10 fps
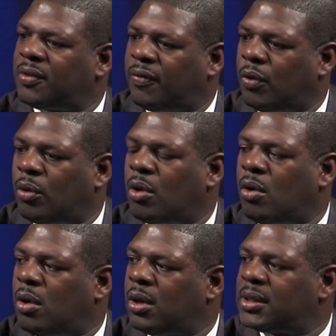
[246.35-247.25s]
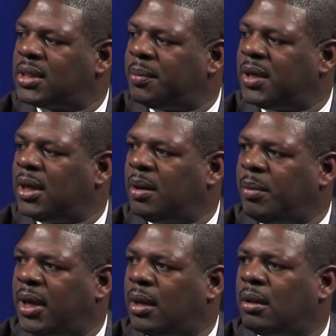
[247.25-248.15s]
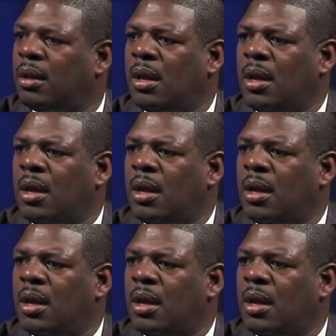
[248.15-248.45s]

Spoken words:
a phone call, or something in the mail,